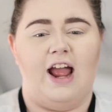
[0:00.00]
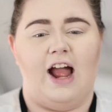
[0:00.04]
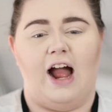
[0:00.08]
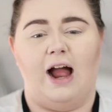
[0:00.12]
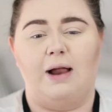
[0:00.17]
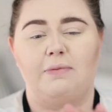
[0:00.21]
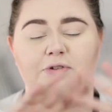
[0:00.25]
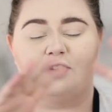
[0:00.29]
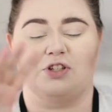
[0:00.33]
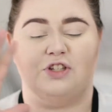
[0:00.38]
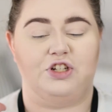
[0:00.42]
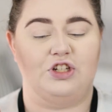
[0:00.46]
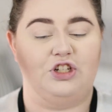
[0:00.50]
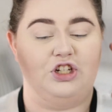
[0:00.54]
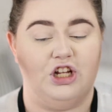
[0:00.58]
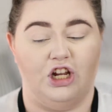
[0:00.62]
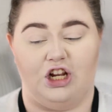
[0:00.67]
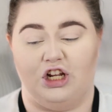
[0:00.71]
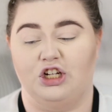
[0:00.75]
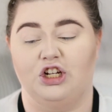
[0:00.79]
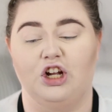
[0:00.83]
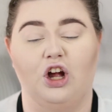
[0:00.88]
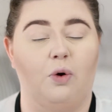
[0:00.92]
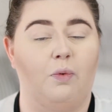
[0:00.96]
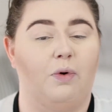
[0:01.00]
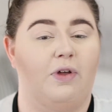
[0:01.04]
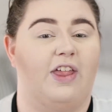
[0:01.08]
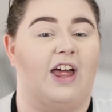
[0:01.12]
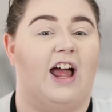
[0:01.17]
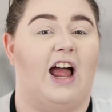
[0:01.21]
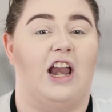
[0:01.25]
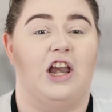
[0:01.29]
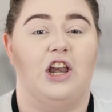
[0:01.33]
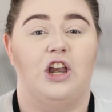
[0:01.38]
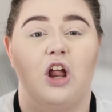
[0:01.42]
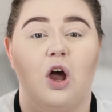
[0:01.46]
I'm just gonna go with it.
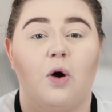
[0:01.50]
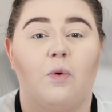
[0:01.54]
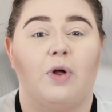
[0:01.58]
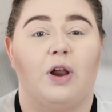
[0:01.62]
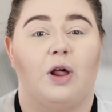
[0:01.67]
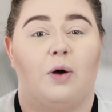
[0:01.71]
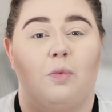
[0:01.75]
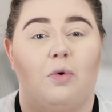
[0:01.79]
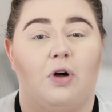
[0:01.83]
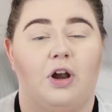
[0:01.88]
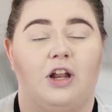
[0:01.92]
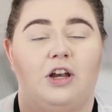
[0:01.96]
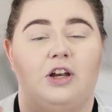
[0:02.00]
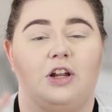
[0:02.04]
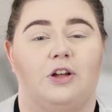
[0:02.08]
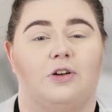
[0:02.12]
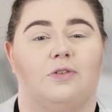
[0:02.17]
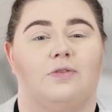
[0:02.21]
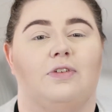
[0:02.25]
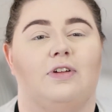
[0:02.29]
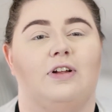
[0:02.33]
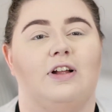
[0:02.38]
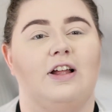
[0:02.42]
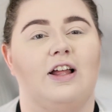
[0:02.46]
I know what I want to do.